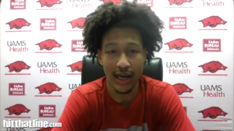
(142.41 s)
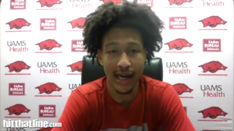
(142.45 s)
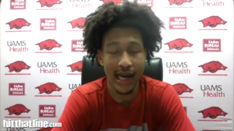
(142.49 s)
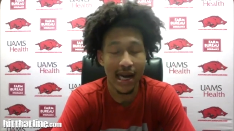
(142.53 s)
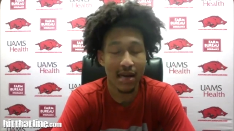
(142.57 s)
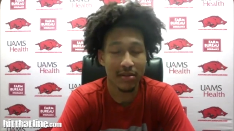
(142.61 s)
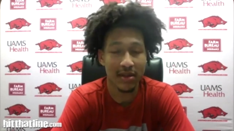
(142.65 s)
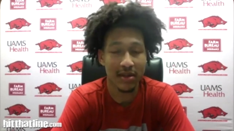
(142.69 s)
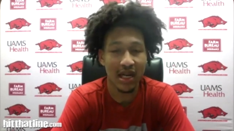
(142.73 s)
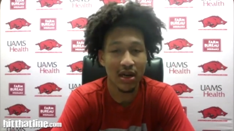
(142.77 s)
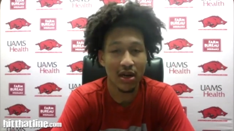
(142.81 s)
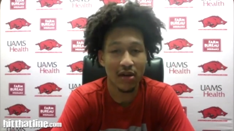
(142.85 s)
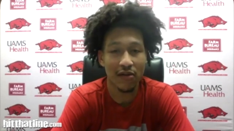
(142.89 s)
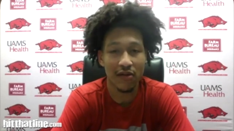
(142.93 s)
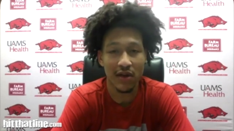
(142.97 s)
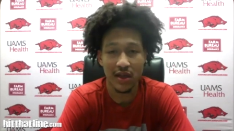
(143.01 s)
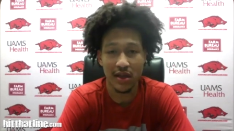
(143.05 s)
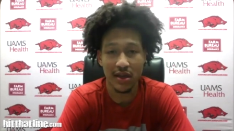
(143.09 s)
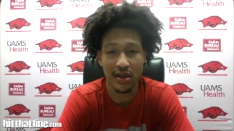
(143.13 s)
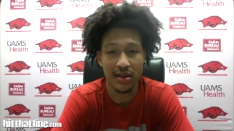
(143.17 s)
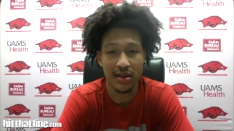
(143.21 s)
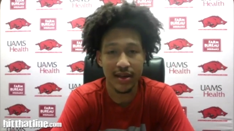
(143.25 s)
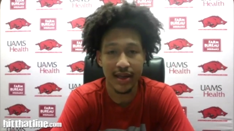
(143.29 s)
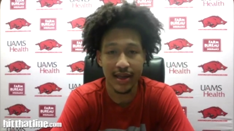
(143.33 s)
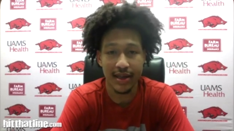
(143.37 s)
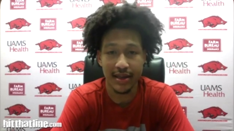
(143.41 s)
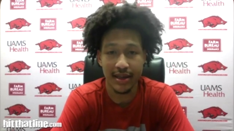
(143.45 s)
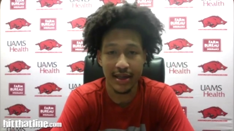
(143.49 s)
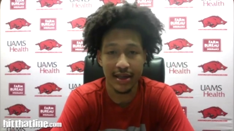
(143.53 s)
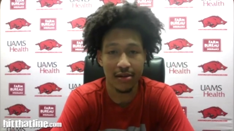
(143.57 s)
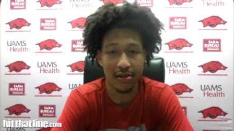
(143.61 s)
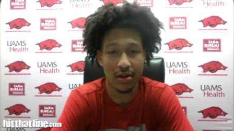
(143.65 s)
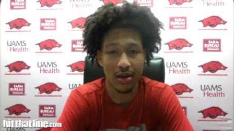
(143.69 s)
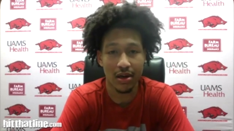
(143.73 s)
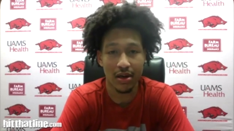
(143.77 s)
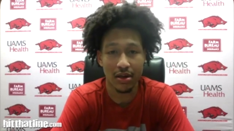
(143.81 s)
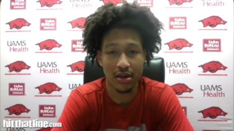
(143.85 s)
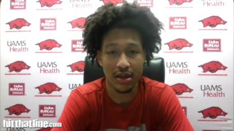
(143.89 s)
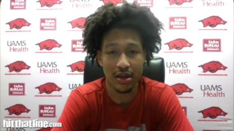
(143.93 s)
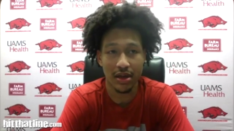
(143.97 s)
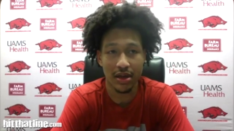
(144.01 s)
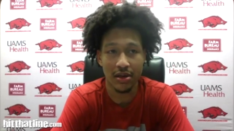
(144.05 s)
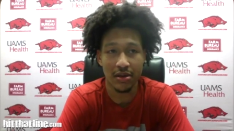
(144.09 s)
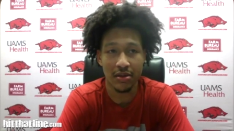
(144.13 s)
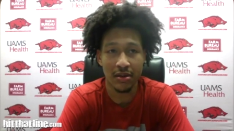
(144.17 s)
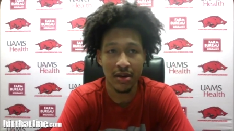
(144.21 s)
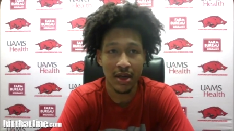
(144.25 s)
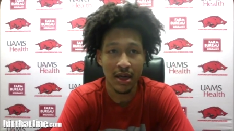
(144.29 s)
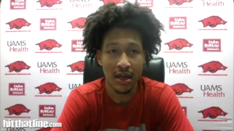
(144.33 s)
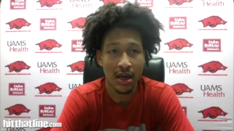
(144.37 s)
The game's not over until it says zero.
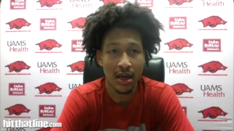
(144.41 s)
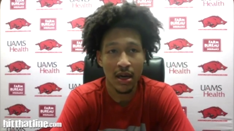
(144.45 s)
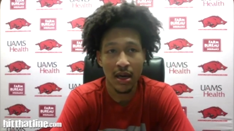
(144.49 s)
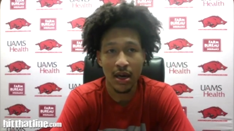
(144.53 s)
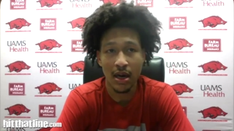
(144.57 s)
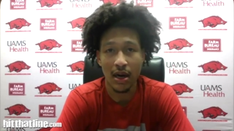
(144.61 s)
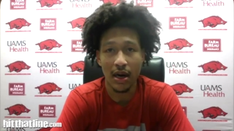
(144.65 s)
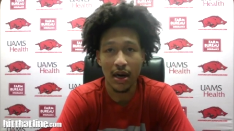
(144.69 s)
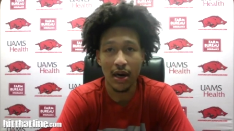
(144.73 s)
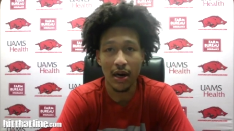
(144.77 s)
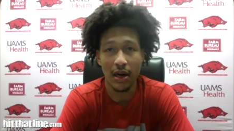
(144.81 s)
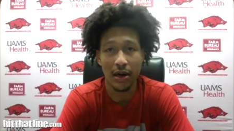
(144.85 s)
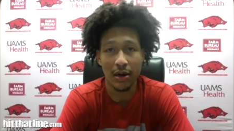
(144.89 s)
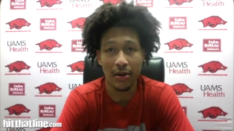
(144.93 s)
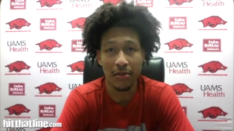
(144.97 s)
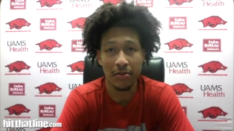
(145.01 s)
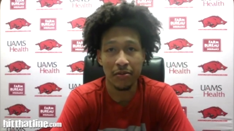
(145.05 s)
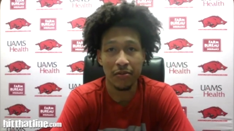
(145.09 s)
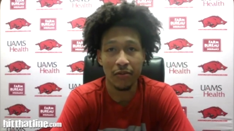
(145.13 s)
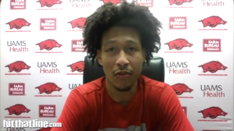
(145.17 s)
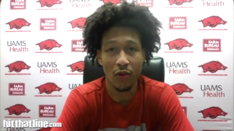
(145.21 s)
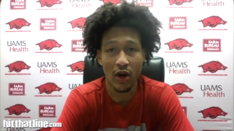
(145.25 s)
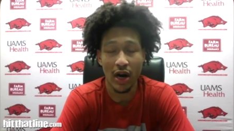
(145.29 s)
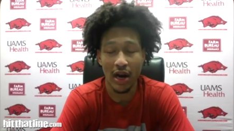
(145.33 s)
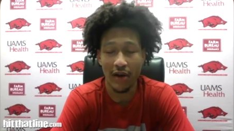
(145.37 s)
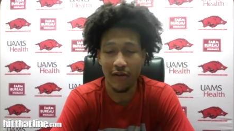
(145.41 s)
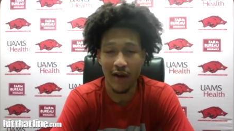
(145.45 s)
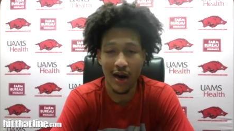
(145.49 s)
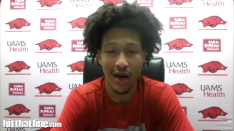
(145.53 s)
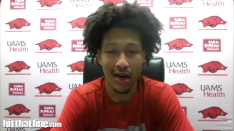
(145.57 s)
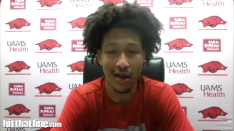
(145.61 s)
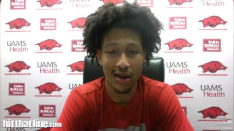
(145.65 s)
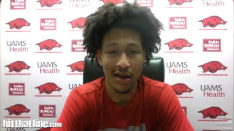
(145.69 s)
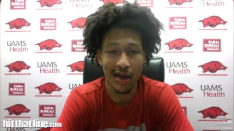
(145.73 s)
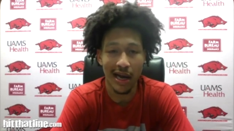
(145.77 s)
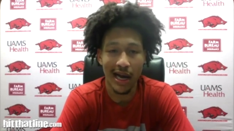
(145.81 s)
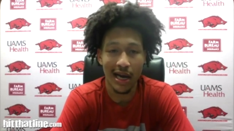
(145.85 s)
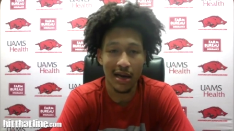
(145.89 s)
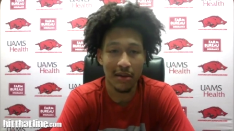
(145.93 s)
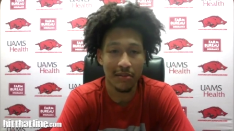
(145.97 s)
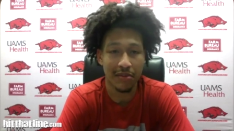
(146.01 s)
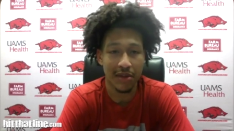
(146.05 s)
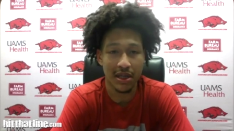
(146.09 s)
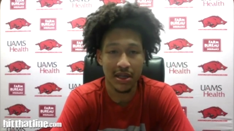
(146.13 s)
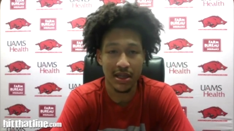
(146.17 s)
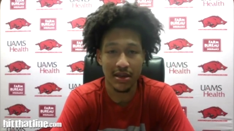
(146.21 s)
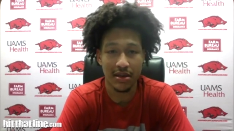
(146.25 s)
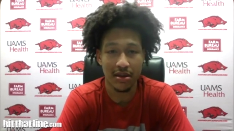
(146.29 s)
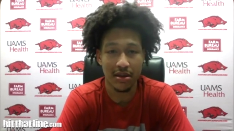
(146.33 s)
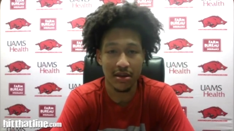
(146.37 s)
So um, we're never out of the game
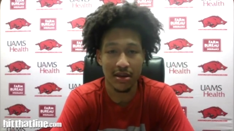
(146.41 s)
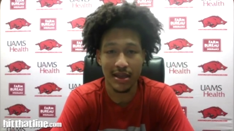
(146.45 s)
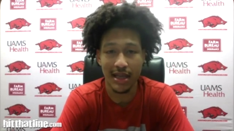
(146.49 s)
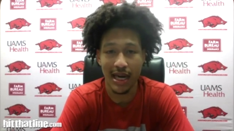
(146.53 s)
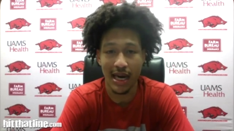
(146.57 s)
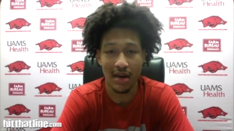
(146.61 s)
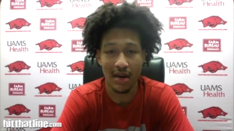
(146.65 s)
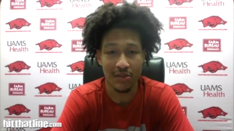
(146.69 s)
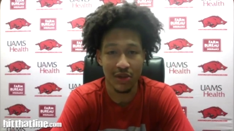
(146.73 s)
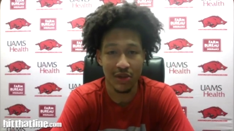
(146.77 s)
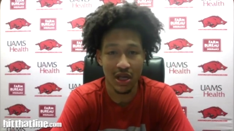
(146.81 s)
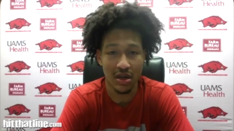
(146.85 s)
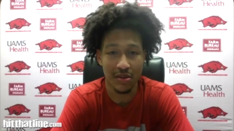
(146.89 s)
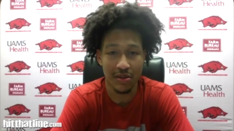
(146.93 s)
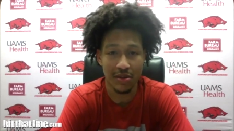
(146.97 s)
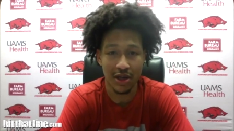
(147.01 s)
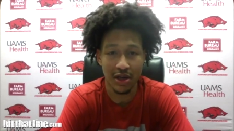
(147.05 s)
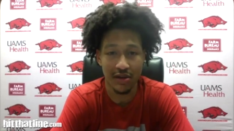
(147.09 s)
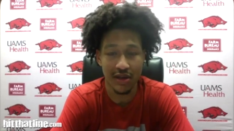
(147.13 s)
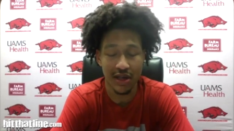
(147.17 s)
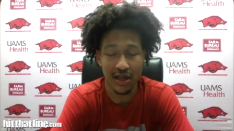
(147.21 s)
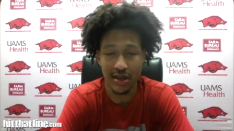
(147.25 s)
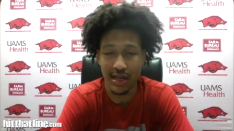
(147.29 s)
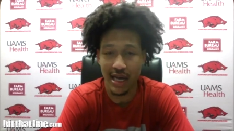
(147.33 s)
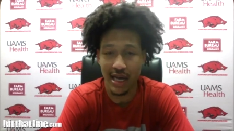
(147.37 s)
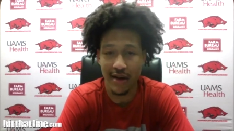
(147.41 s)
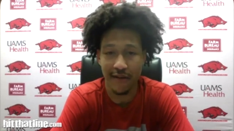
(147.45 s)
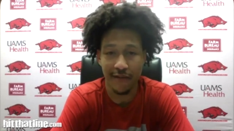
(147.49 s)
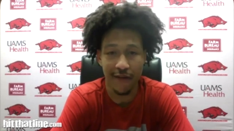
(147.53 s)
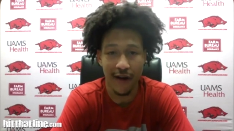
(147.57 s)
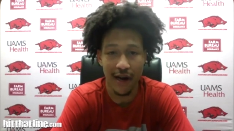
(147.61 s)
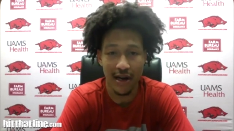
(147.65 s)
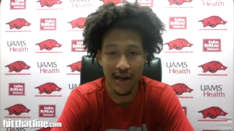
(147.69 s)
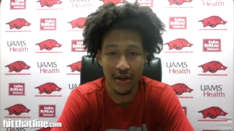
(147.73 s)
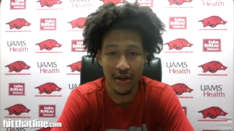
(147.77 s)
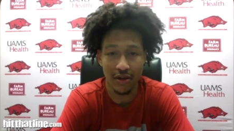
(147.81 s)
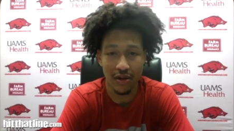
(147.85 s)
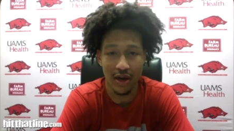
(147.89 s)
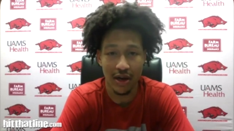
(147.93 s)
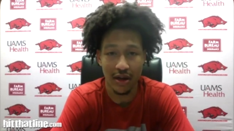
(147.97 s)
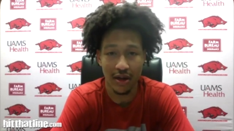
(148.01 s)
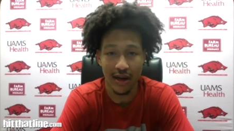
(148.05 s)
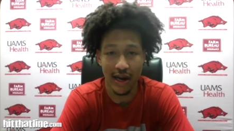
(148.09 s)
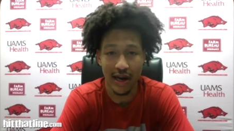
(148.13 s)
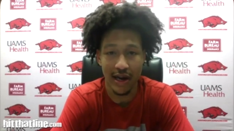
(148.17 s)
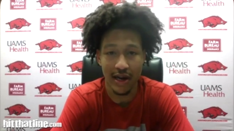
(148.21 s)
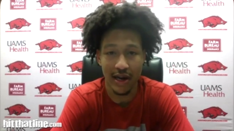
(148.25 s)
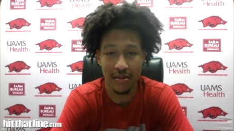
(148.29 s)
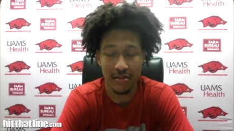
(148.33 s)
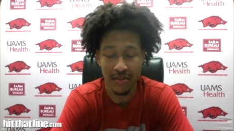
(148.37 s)
until the time's up. So we just kept fighting throughout
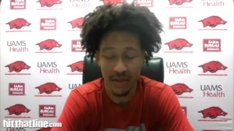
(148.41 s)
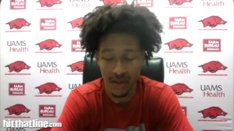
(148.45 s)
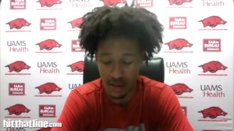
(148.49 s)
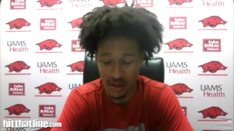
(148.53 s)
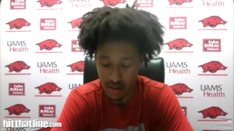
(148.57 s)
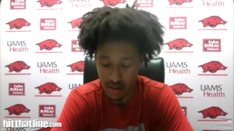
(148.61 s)
the game.